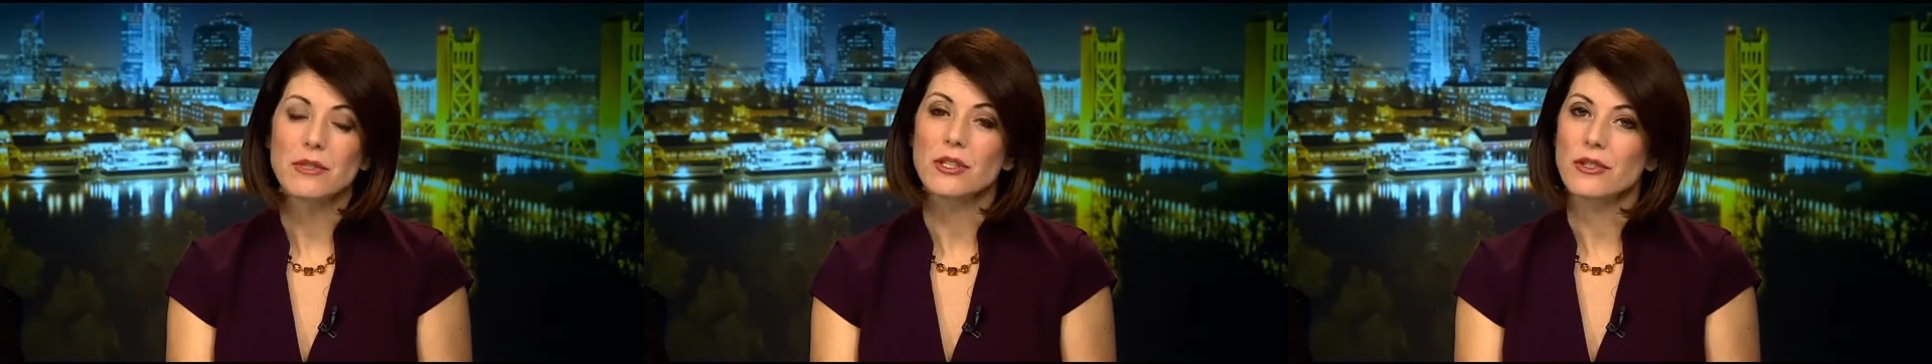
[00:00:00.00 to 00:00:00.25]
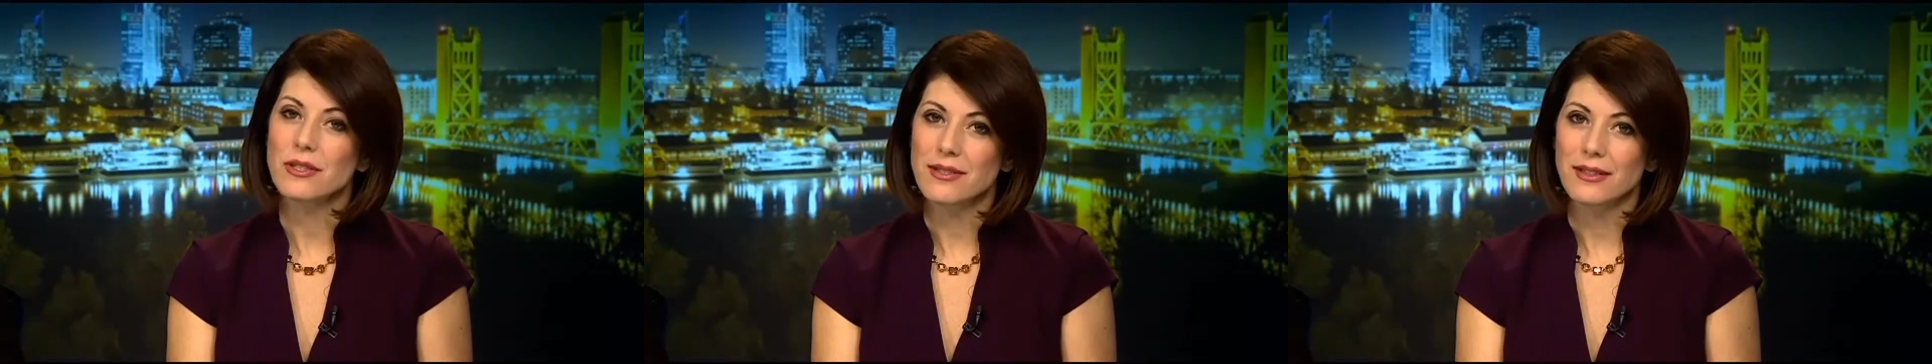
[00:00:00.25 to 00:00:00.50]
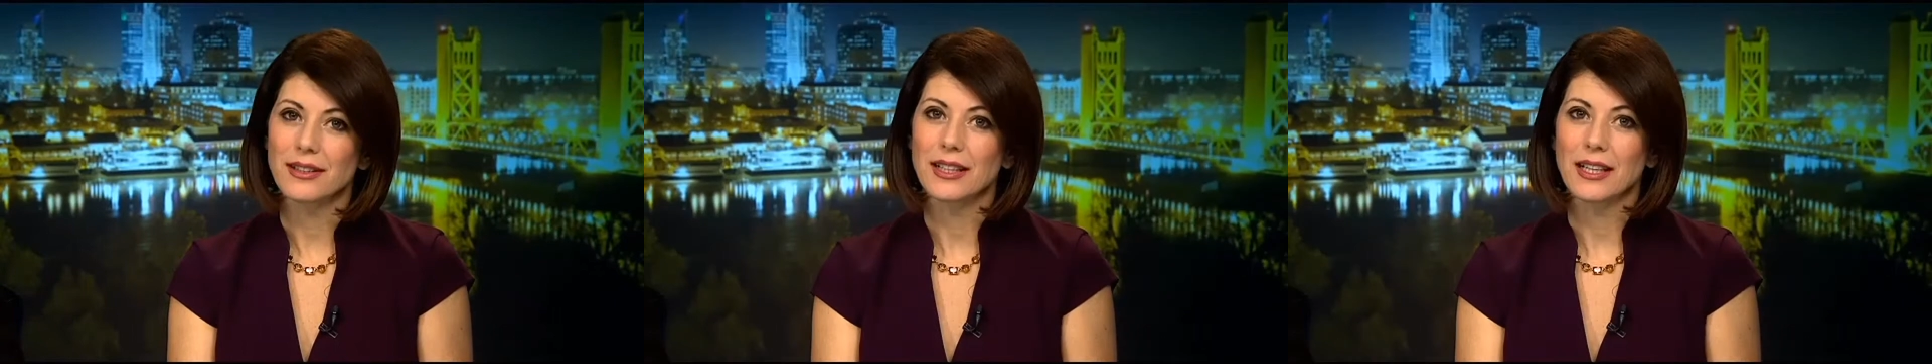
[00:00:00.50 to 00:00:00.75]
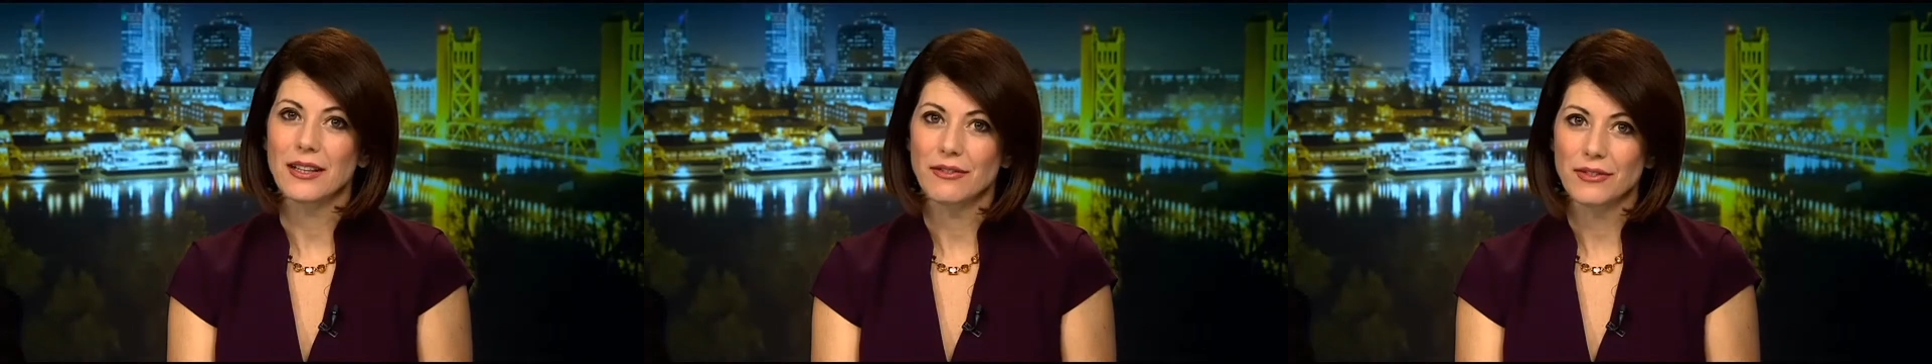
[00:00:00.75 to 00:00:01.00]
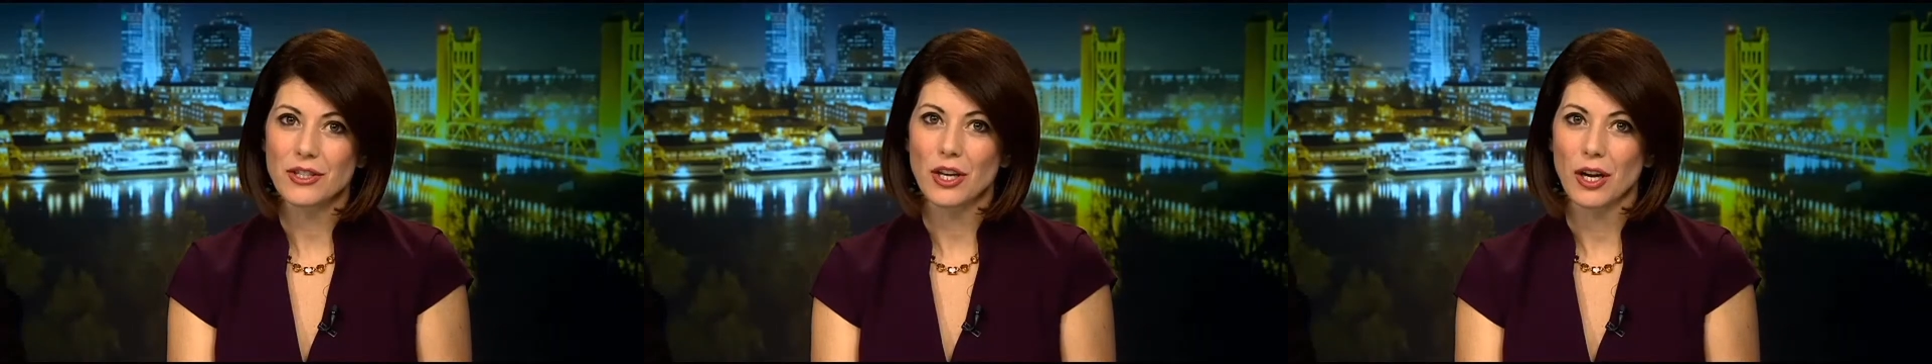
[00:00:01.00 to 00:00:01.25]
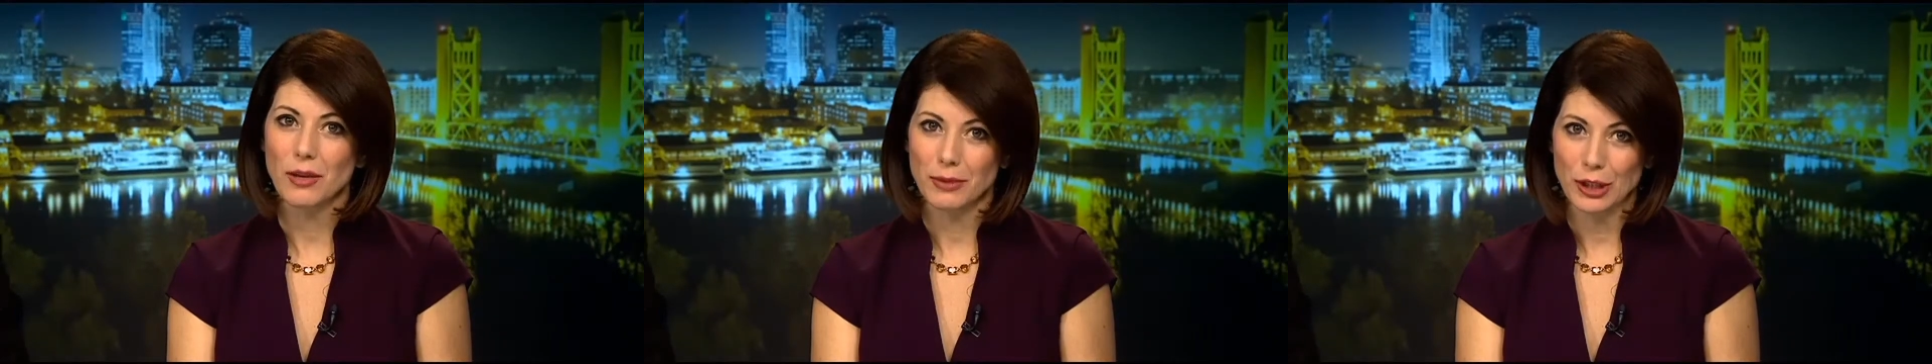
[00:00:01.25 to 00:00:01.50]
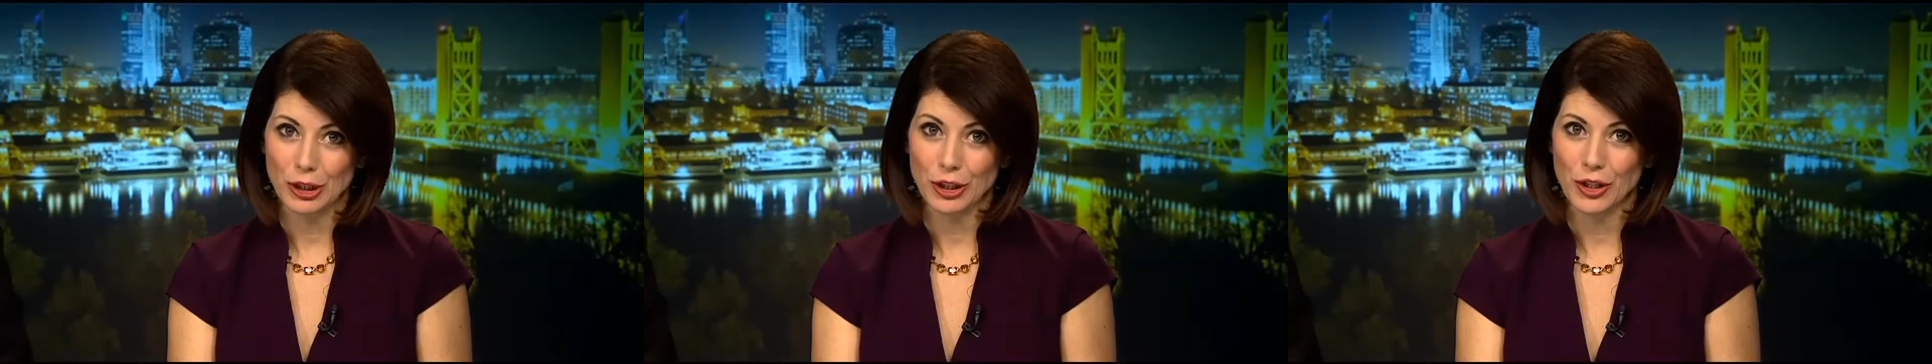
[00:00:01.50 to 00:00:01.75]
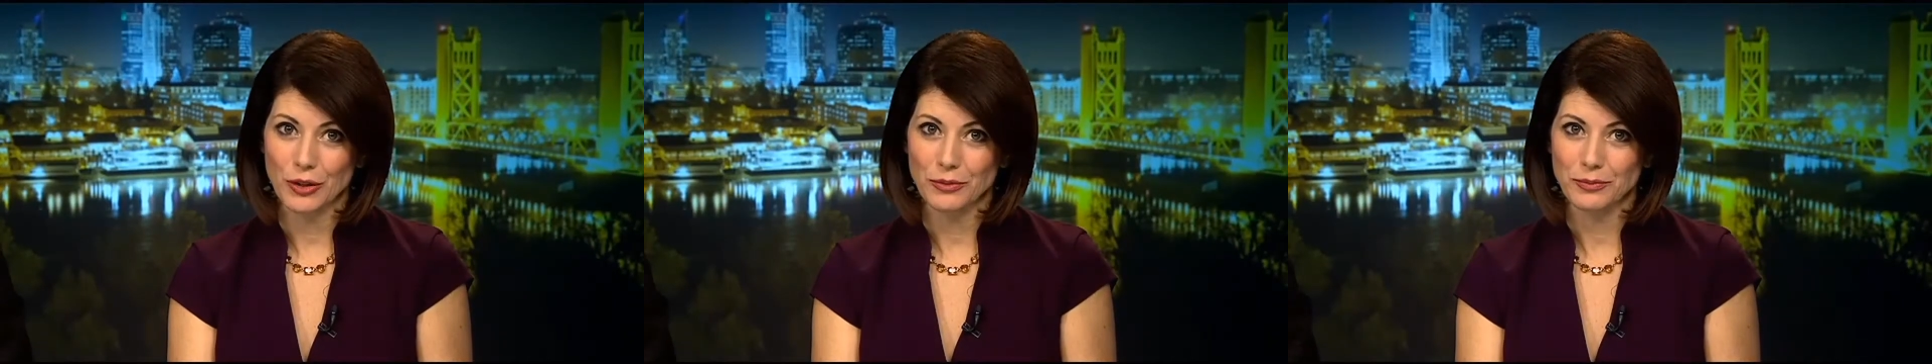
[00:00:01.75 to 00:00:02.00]
to just leave Tom
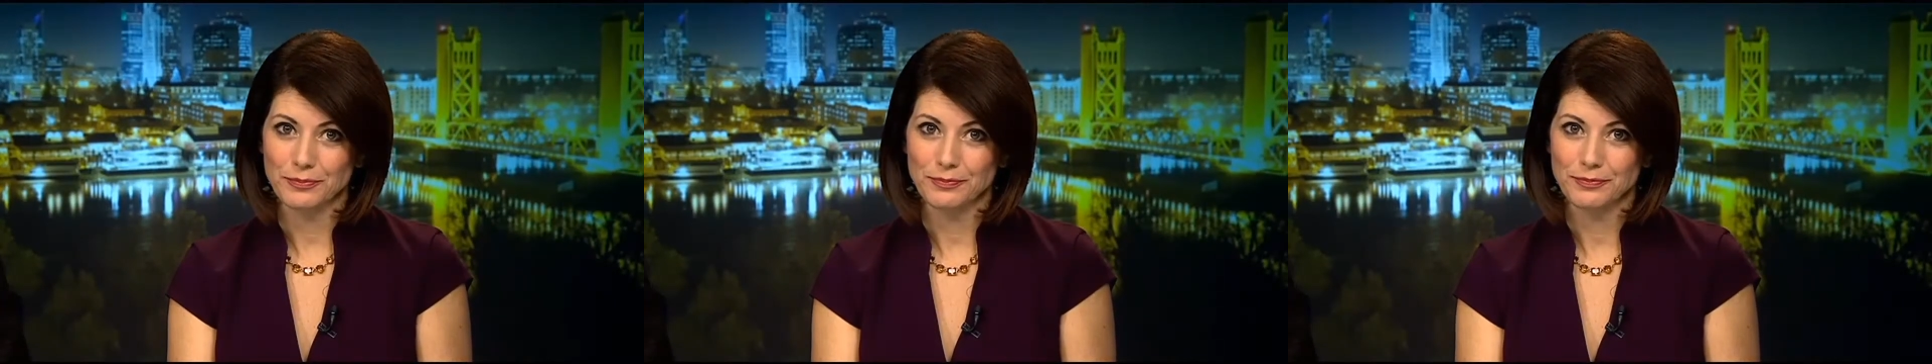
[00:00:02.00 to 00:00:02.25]
alone.